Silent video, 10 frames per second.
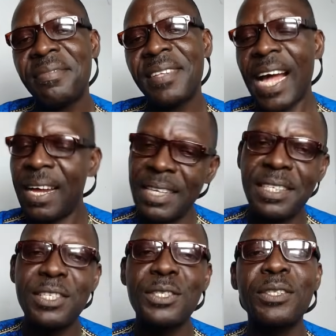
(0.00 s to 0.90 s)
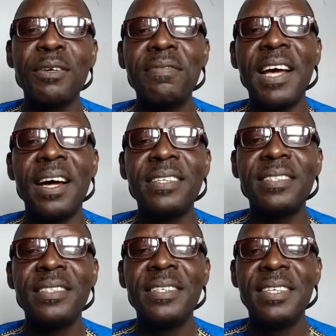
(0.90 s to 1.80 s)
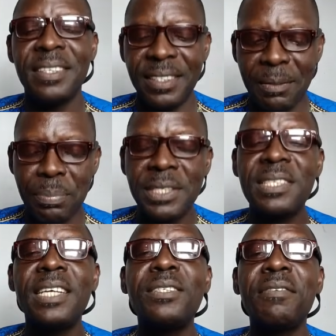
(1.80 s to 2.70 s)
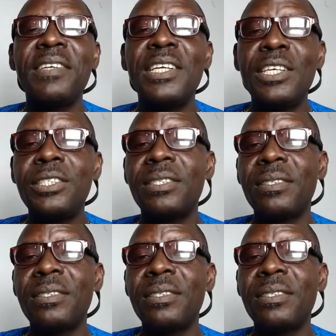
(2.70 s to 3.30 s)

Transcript: And as a result of that, the president of the nation,